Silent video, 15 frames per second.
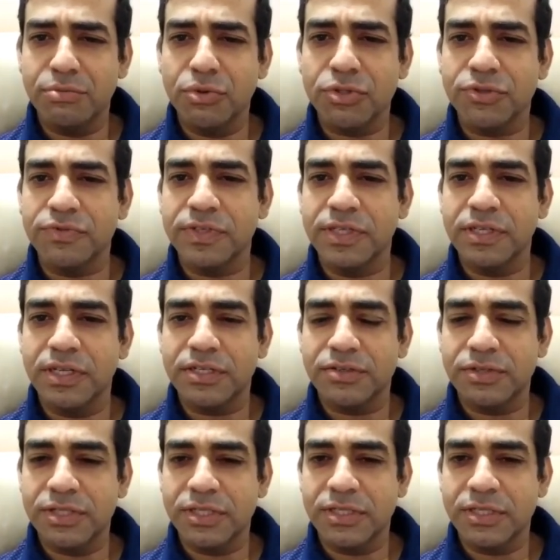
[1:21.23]
Most of the
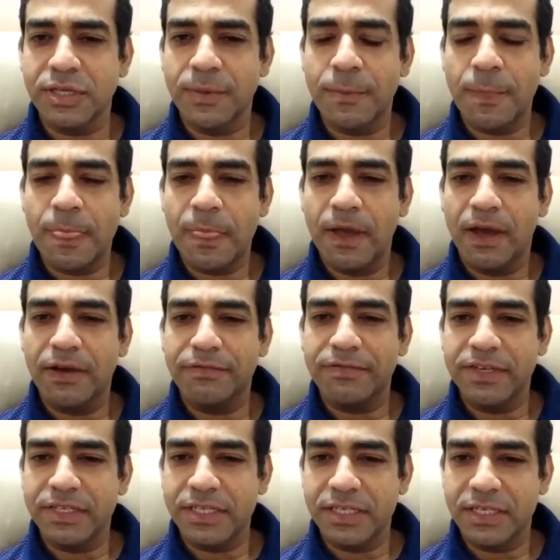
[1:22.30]
industries are
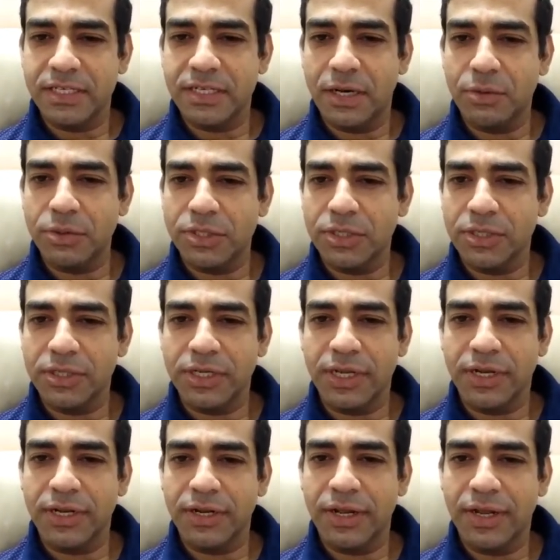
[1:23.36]
facing a downturn
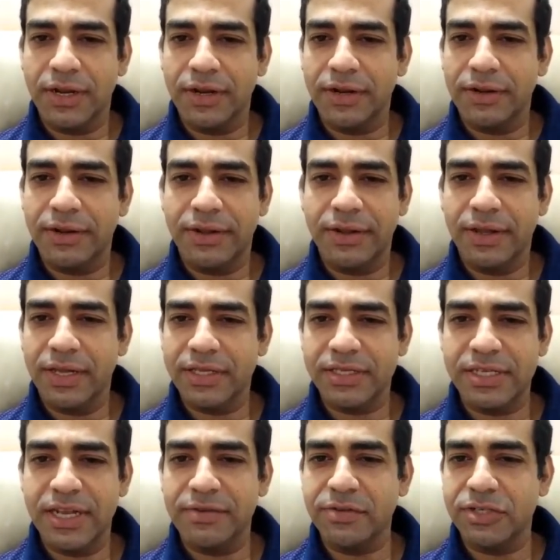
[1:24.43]
and has
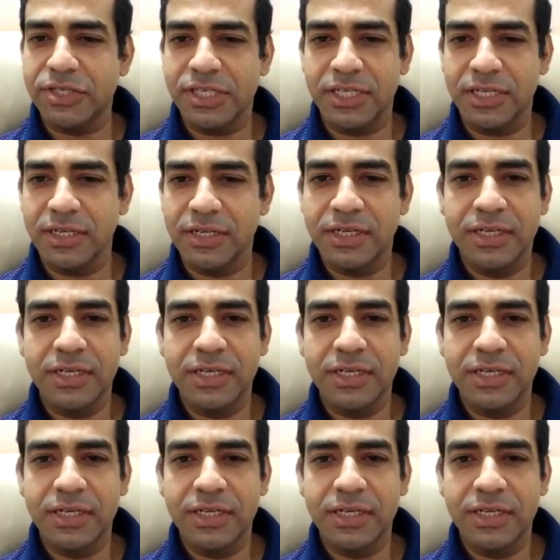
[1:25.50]
never seen